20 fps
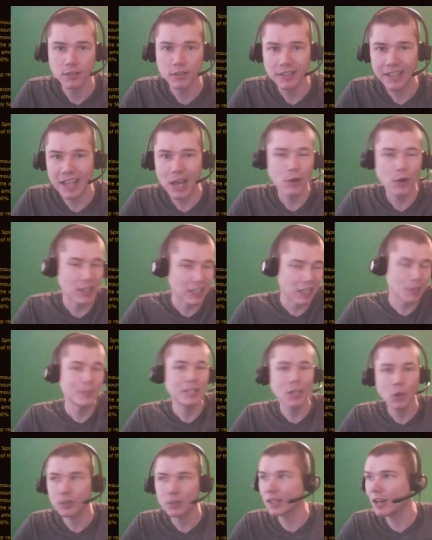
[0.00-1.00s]
Count it. Let me
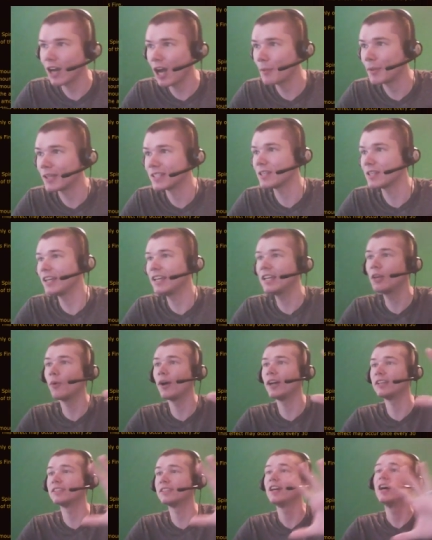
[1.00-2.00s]
know in the comments.
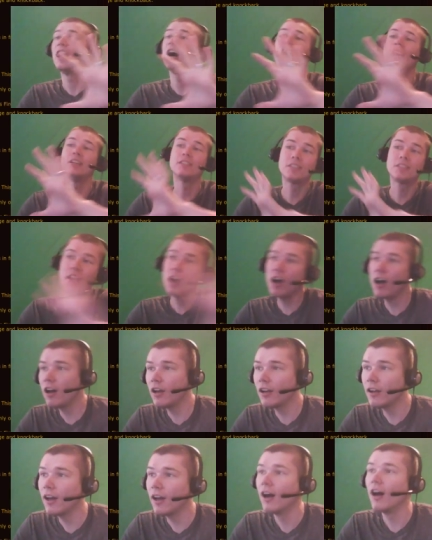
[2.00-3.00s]
Anyways, a
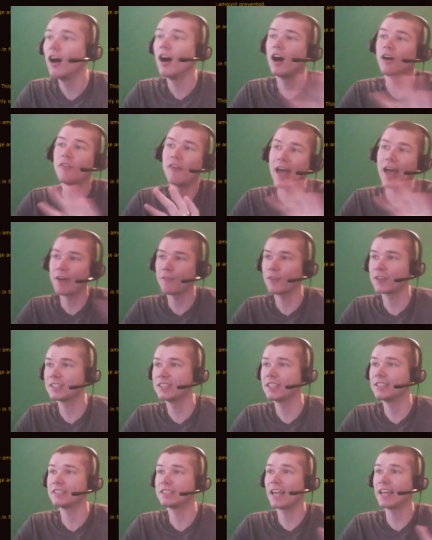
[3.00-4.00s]
ton of
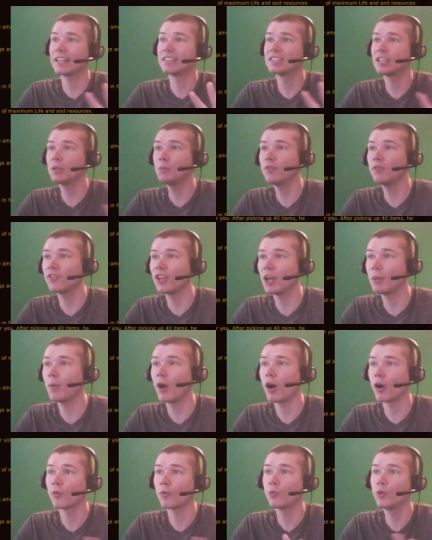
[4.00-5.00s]
affixes, and some of them
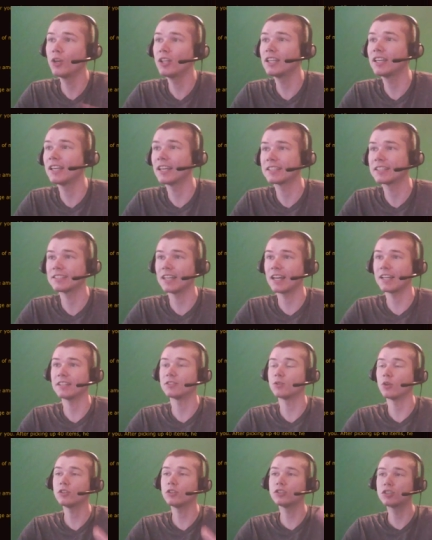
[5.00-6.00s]
are really exciting.
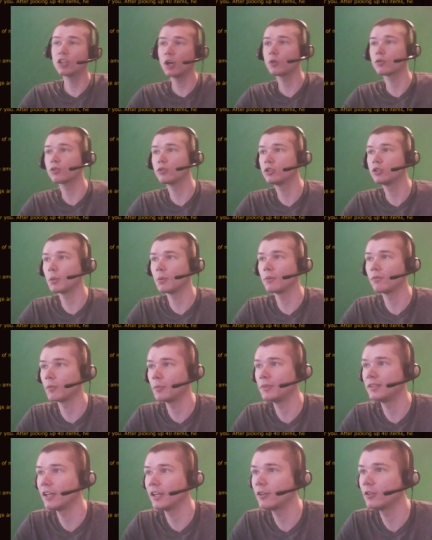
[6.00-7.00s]
So I'll just go through some of them
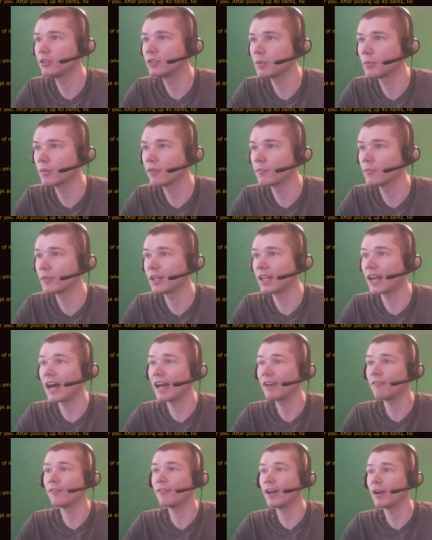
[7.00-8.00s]
and tell you some of them that
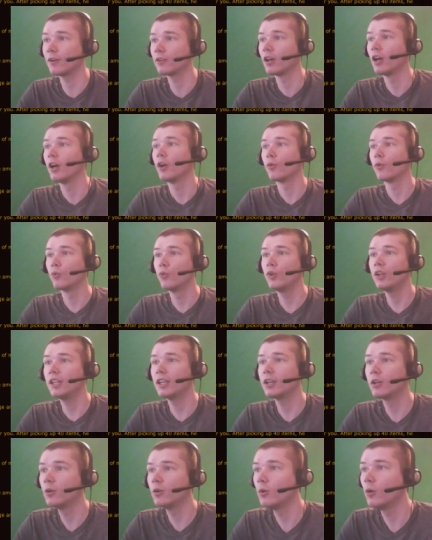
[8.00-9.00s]
I found really
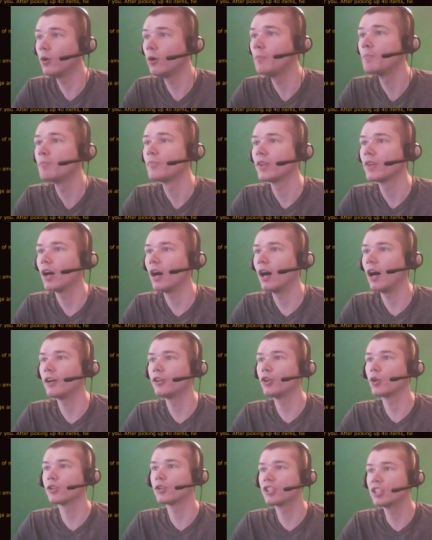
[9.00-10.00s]
cool. Uh,
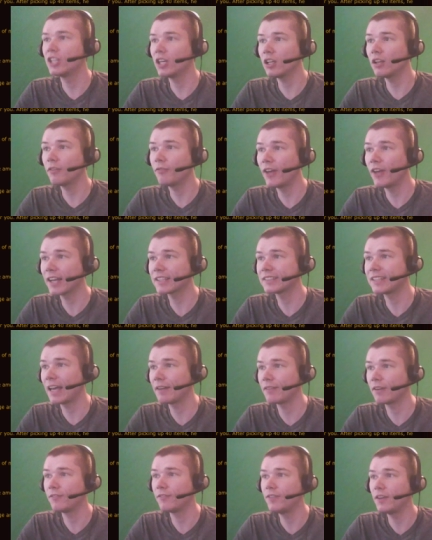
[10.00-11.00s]
your chill effects
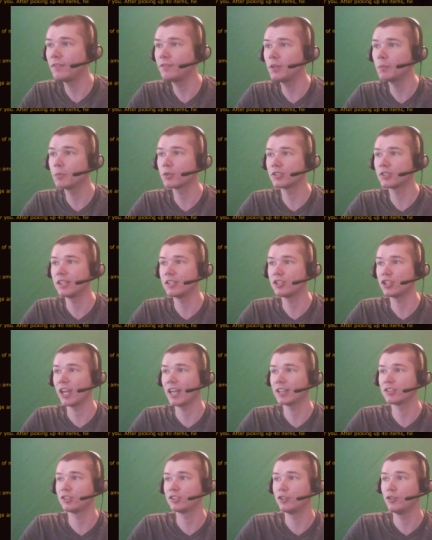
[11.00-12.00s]
have a 50%
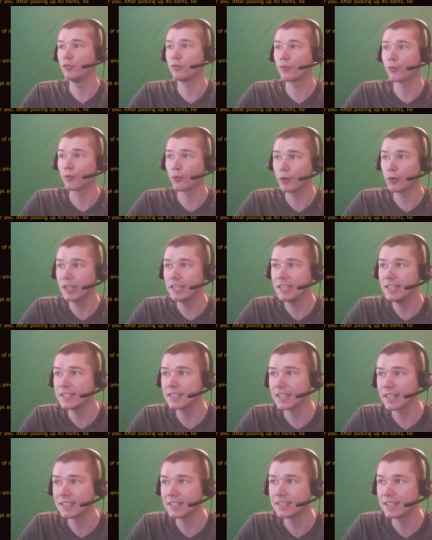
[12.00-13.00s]
chance to freeze
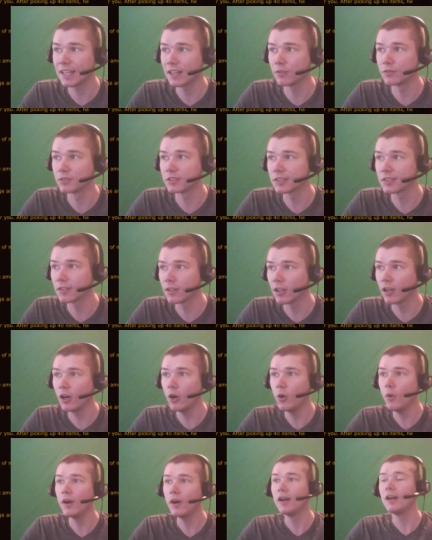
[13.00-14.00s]
instead of
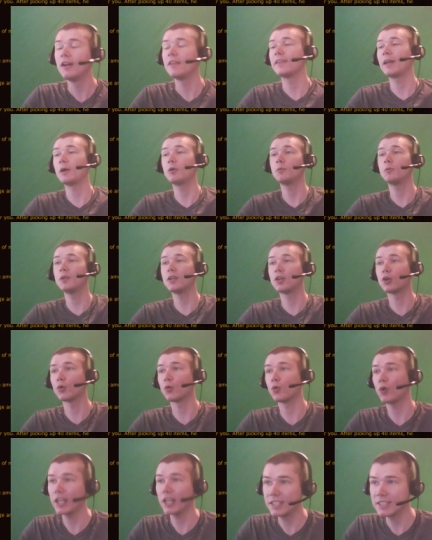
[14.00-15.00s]
slow. That would be
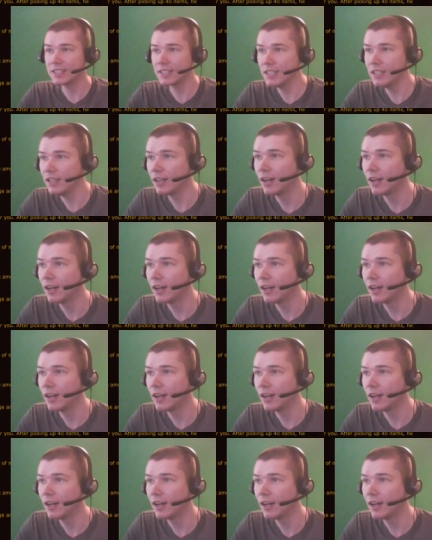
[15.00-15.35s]
crazy.